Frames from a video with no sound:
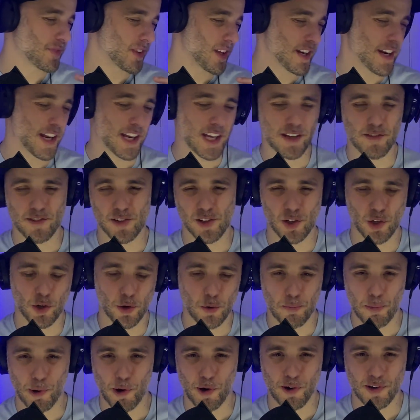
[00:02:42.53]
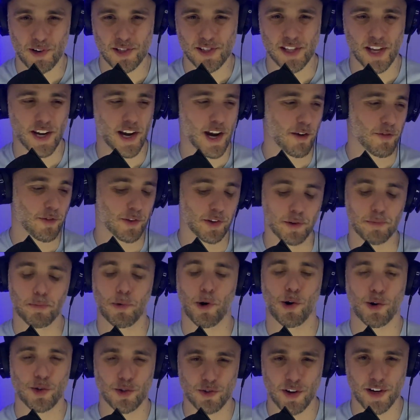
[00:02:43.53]
And I give you little perks that aren't really
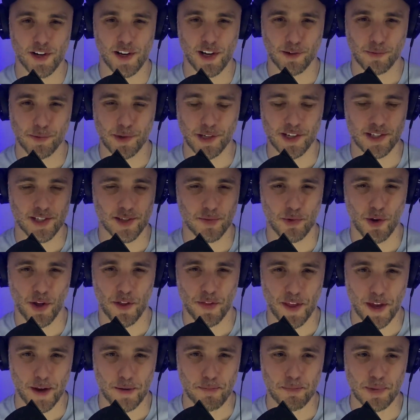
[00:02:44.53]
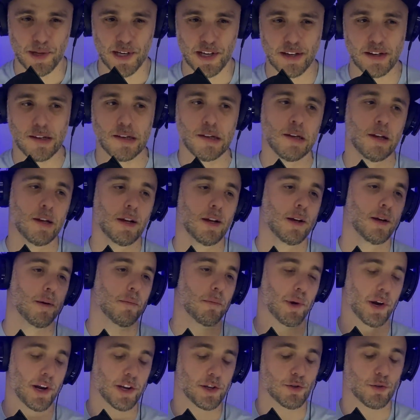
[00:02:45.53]
perks right now because I'm not that big,
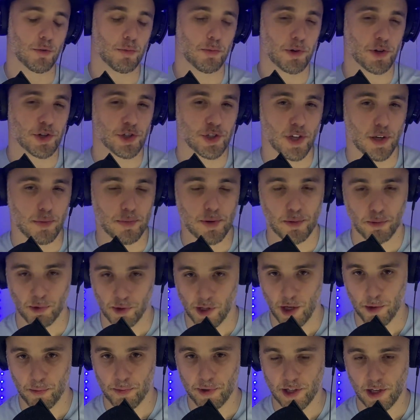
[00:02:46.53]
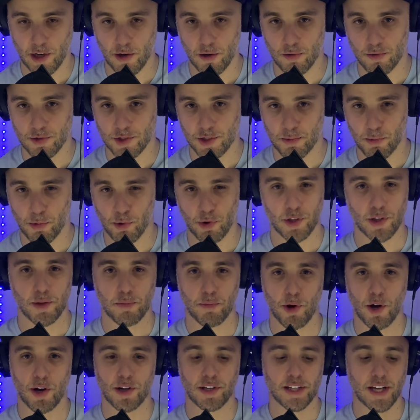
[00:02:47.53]
but I do appreciate people helping out, supporting the
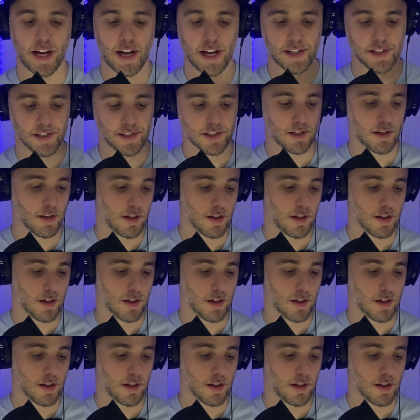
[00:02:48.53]
podcast.